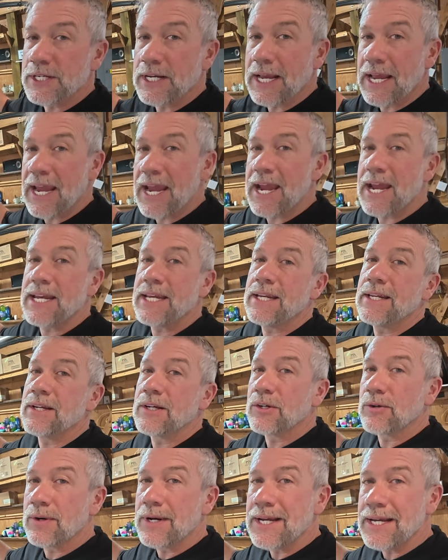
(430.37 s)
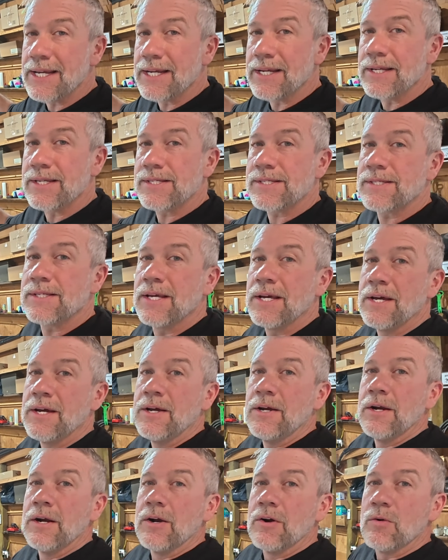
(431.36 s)
at 80 degrees,
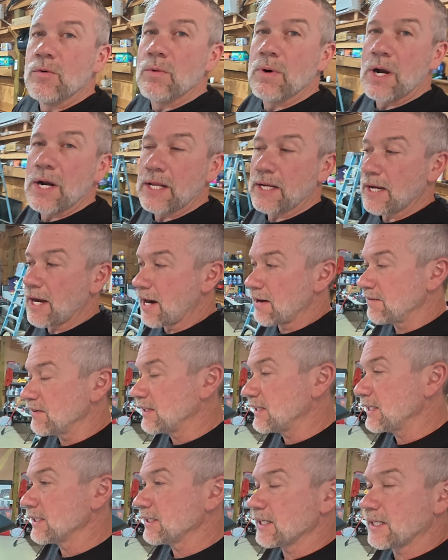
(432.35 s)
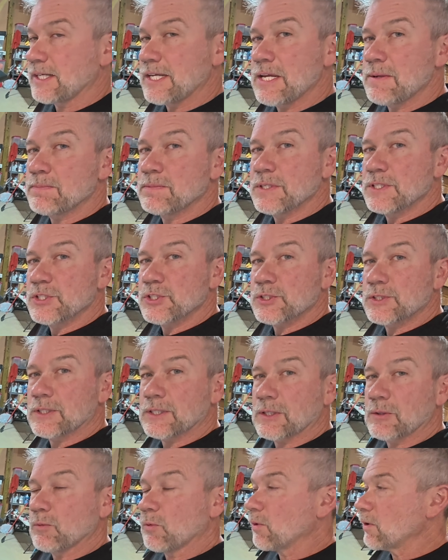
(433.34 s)
running everything to keep this
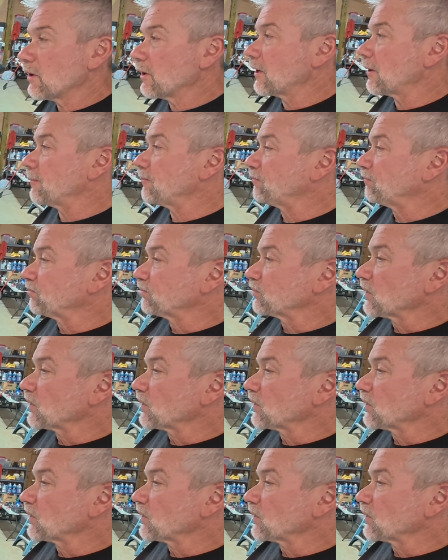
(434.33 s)
truck warm.